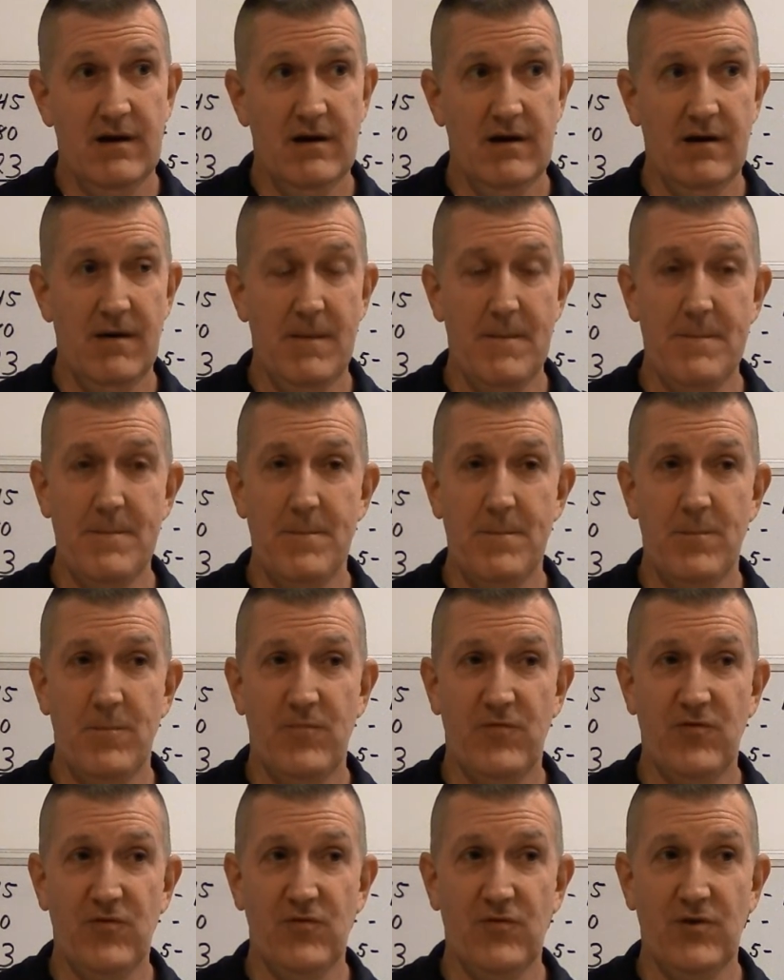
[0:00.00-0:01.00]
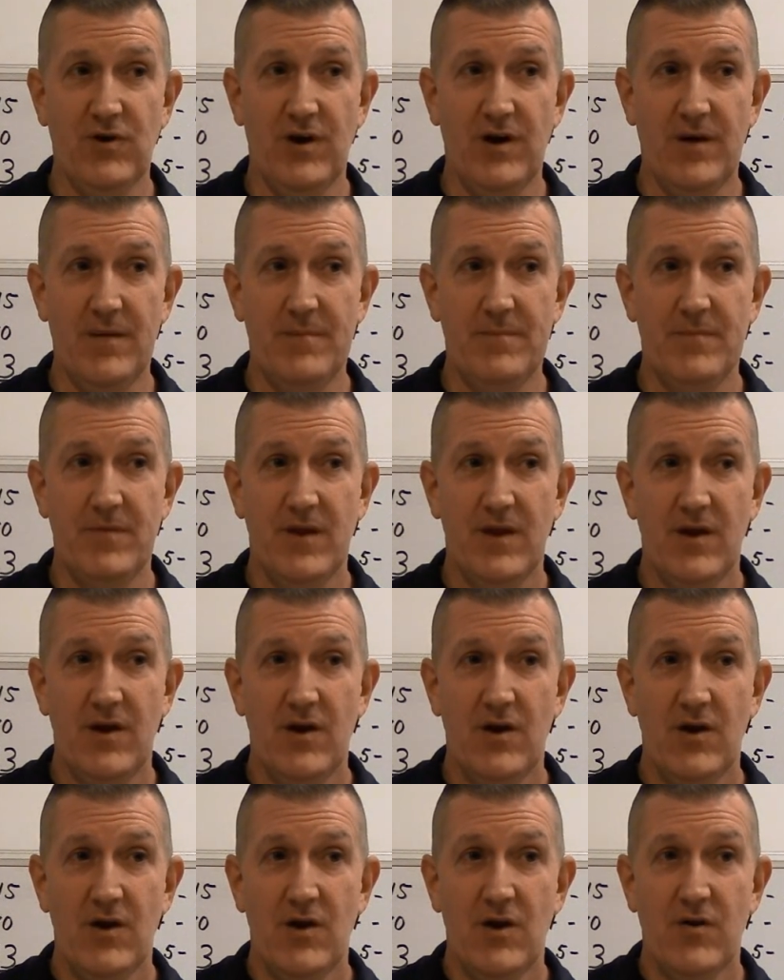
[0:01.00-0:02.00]
Um, for, uh,
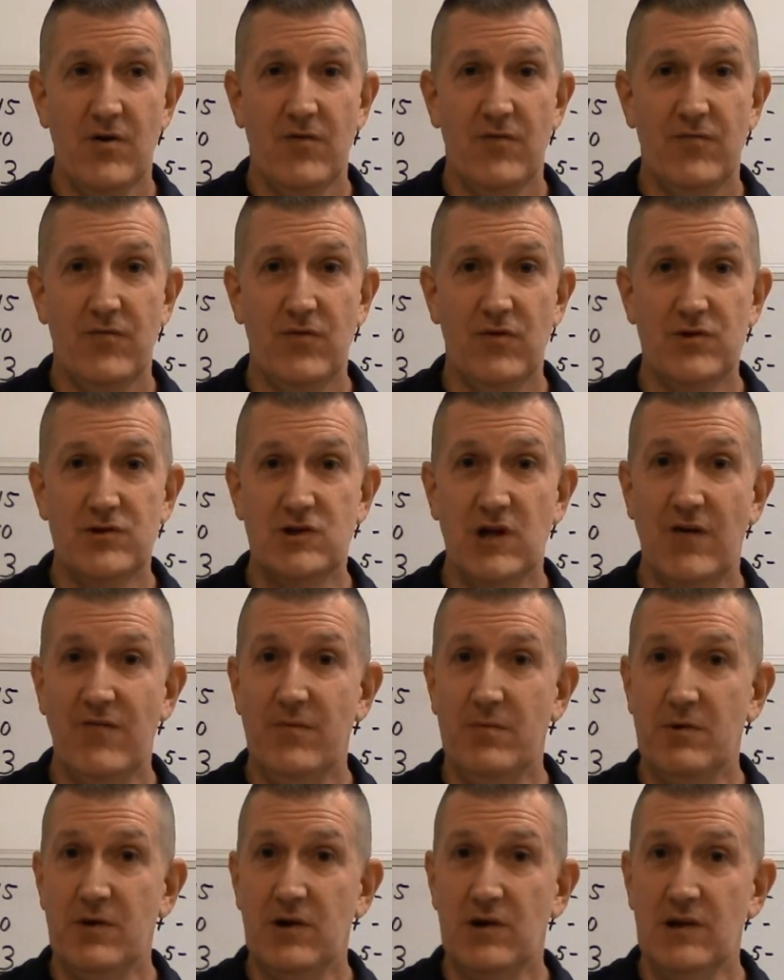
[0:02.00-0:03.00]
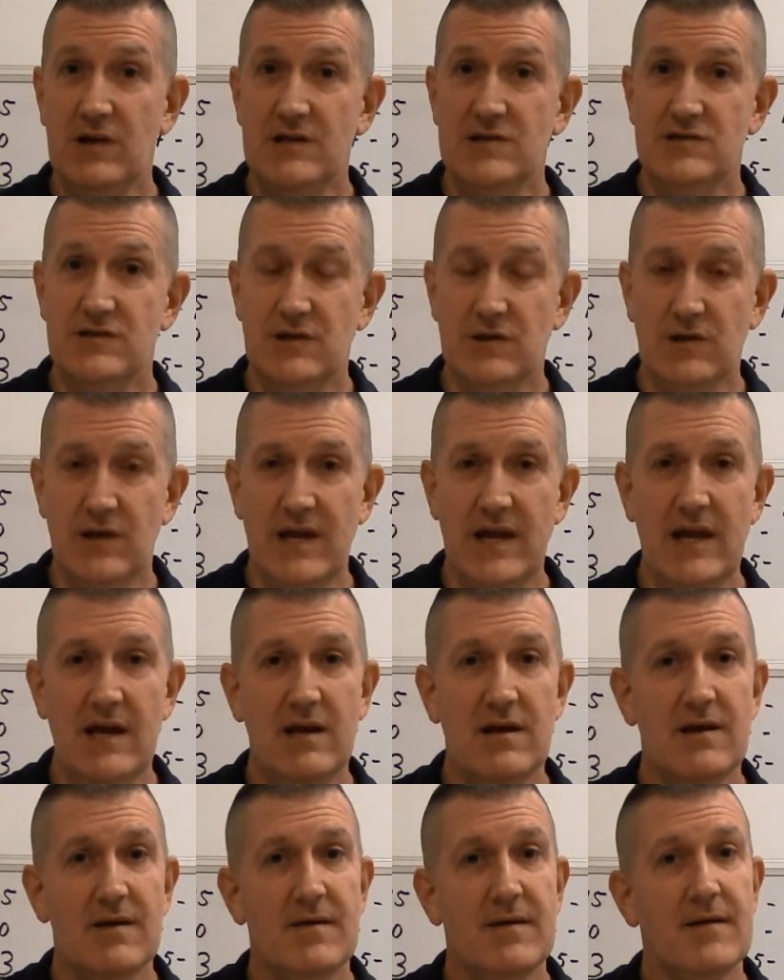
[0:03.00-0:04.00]
for the stuff I'm going to list the
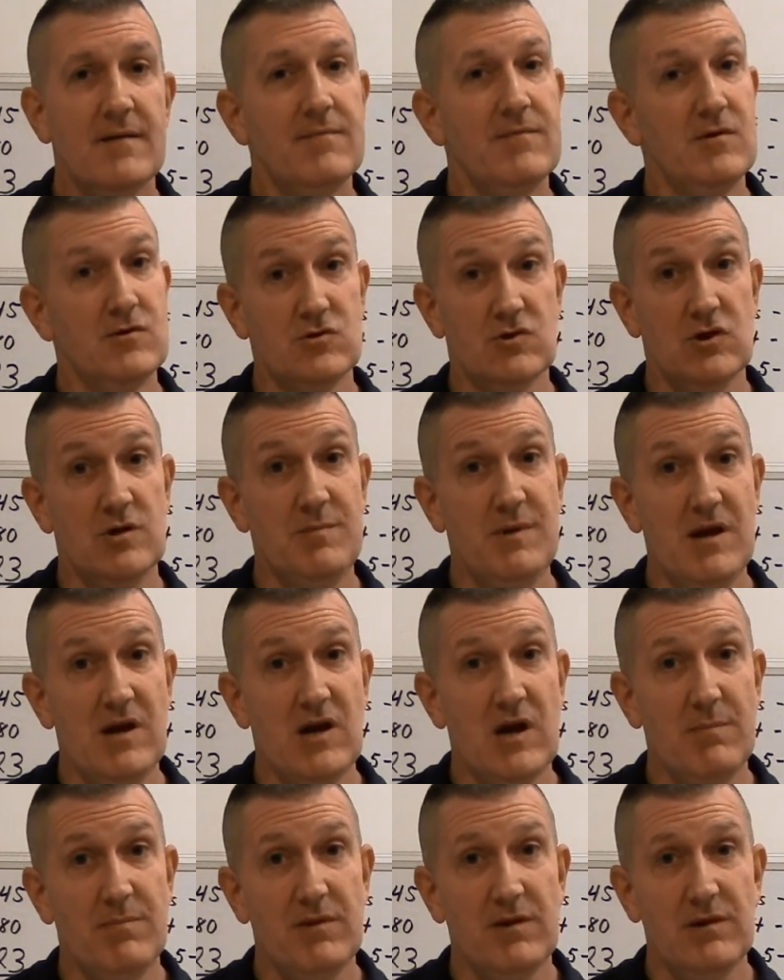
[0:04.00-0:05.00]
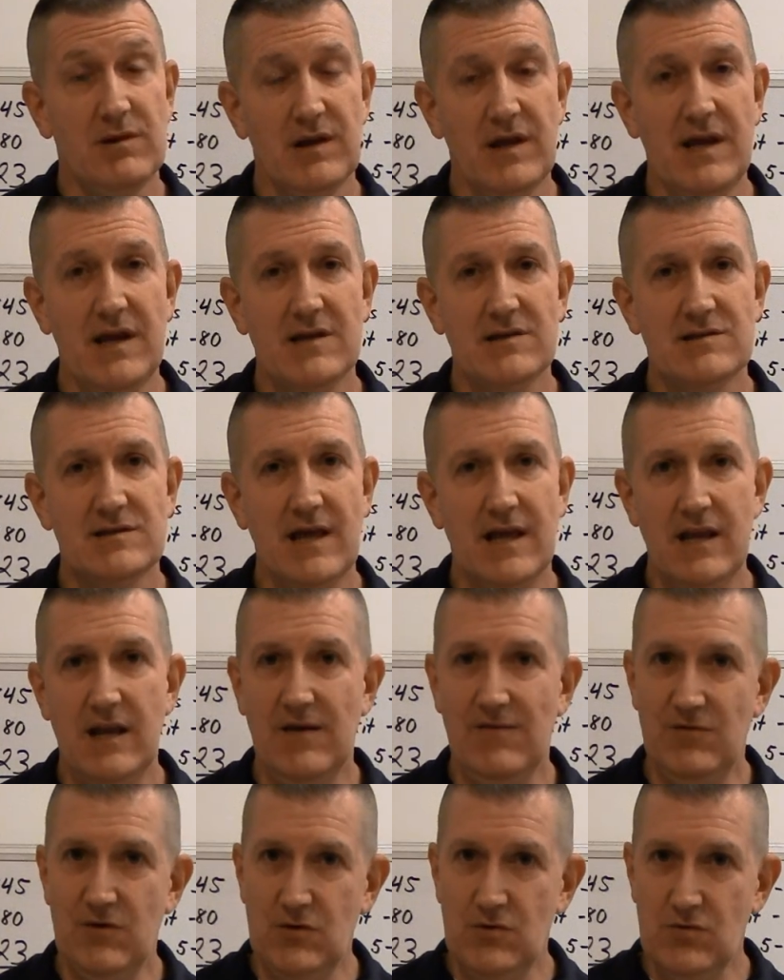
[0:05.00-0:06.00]
link, there's going to be a couple of links that
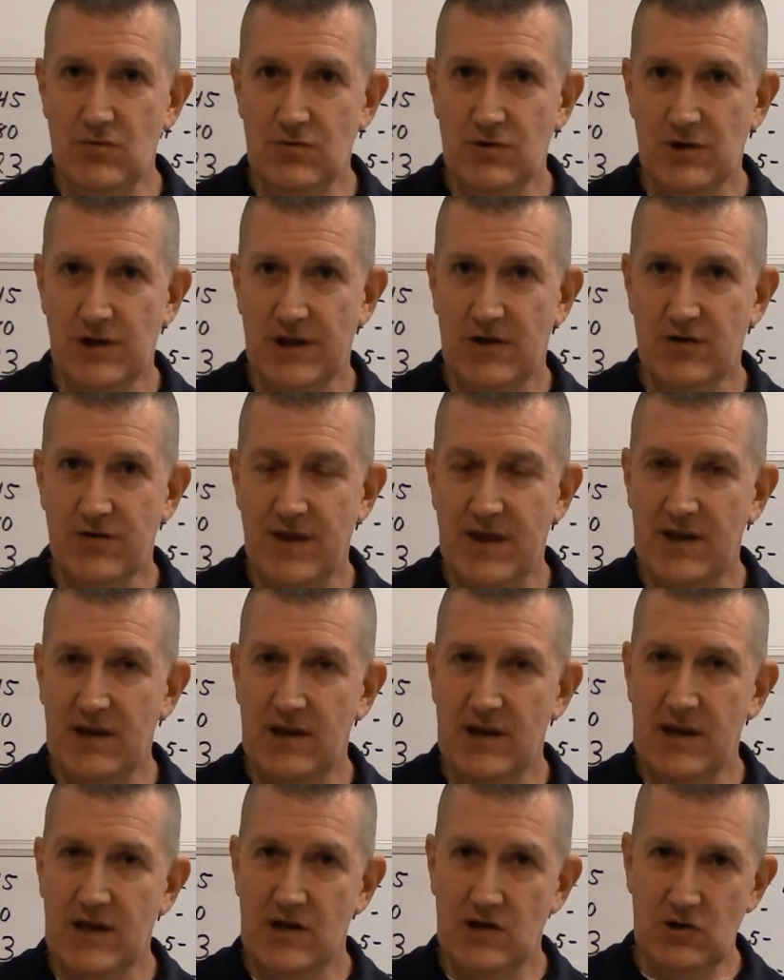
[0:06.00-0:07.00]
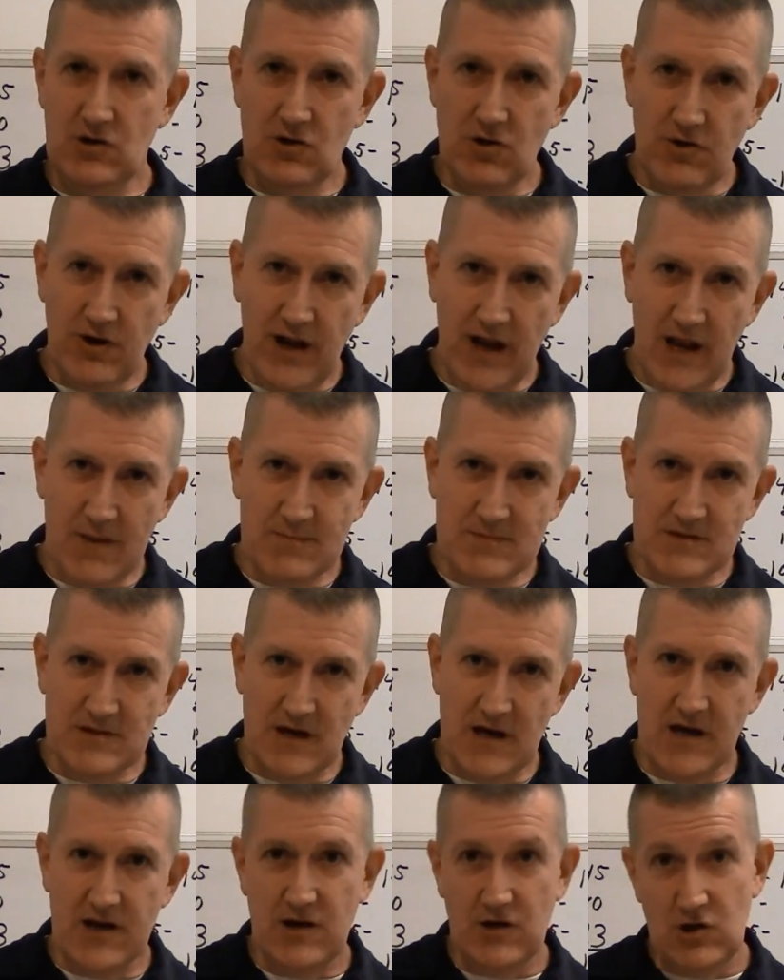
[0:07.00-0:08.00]
if you click on that link and you go to
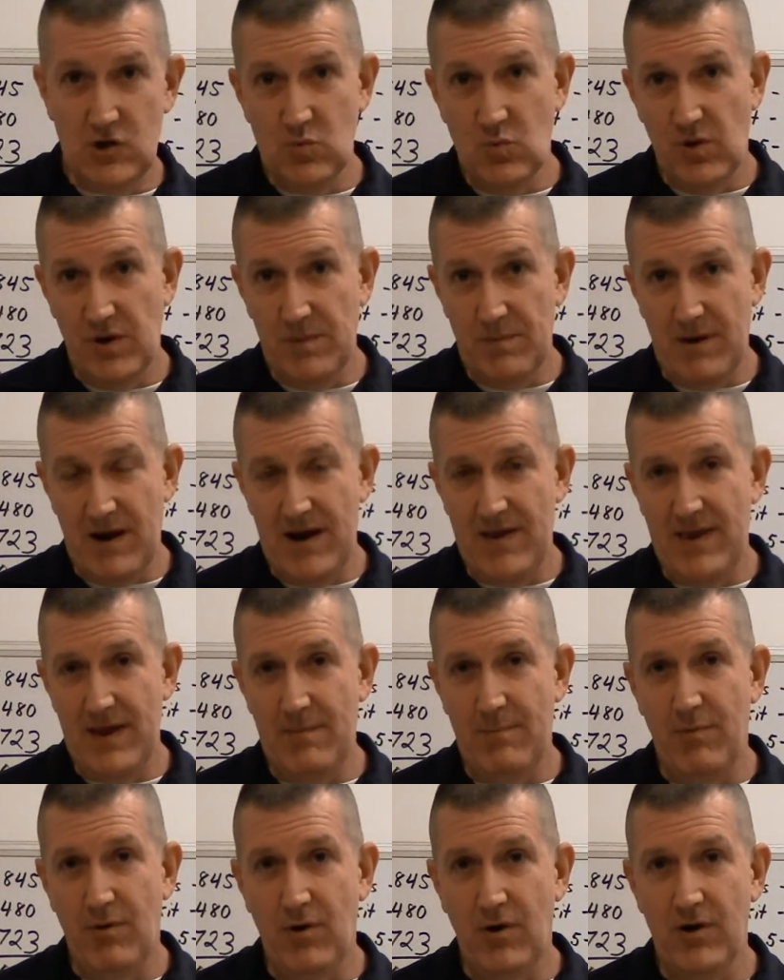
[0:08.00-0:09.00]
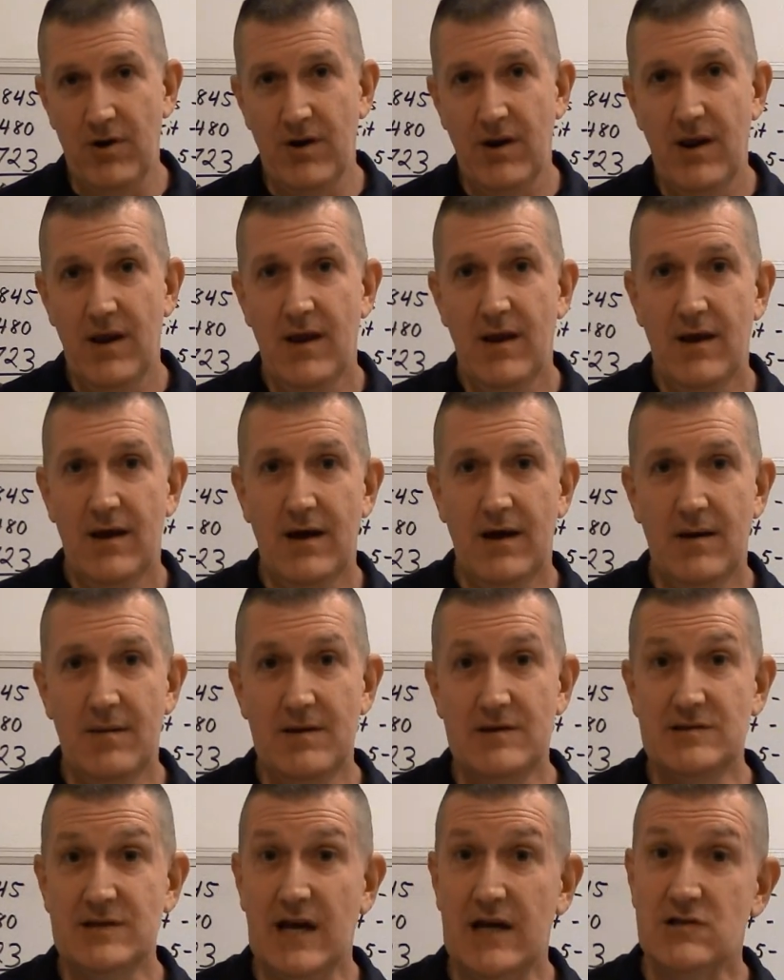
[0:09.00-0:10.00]
Amazon you want to buy that part,
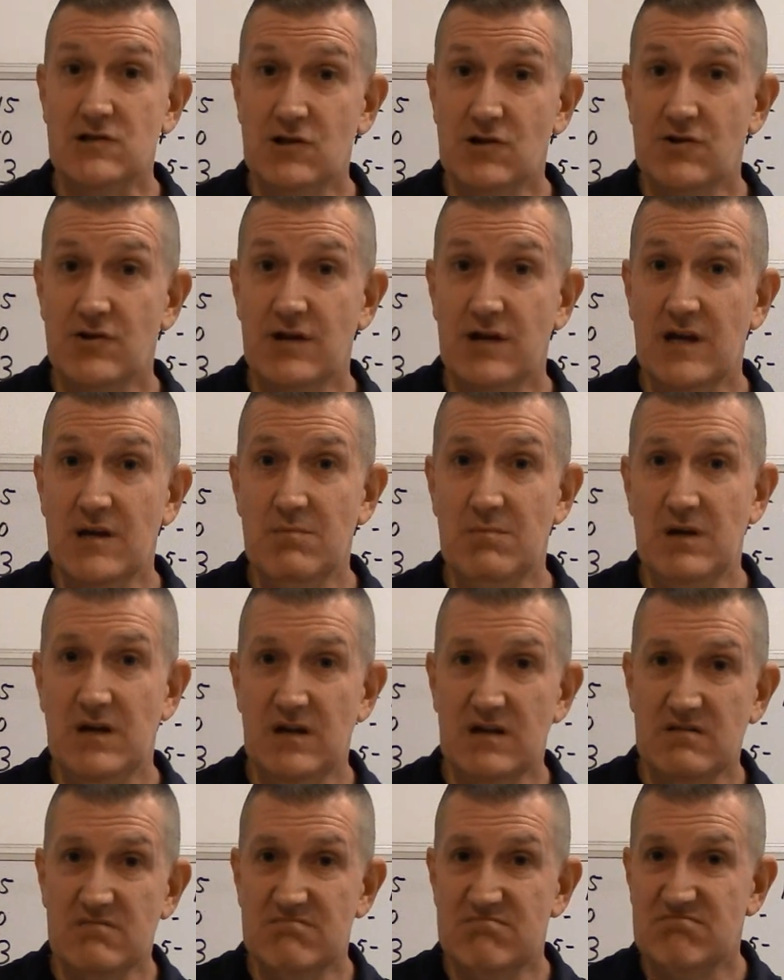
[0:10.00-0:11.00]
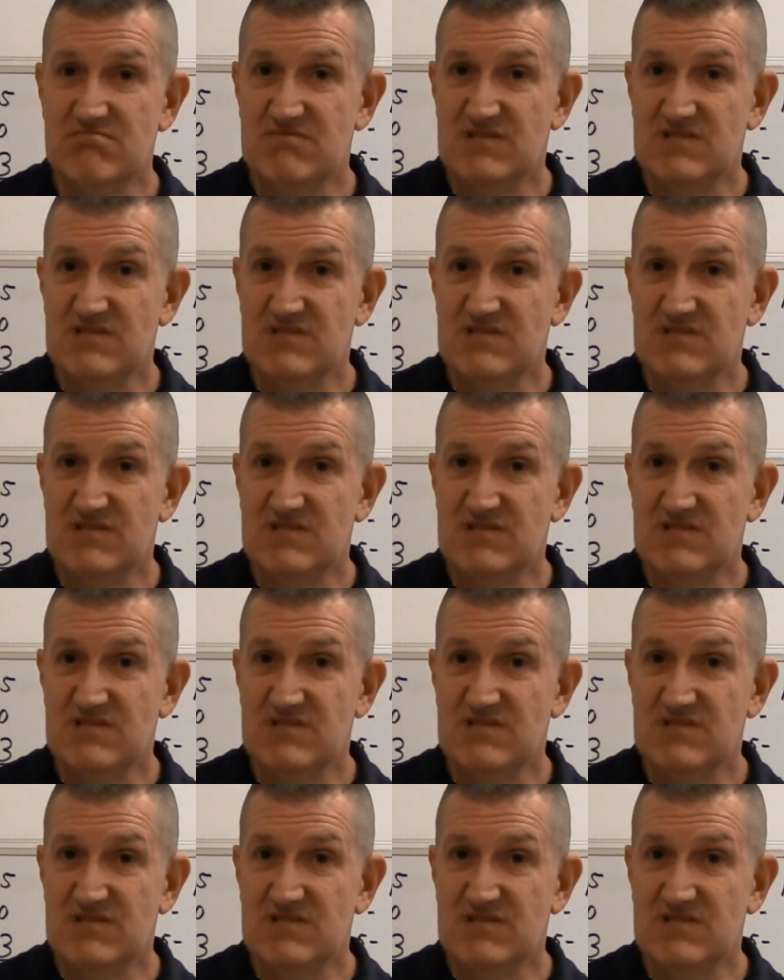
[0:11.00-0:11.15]
uh, it's actually going to get me a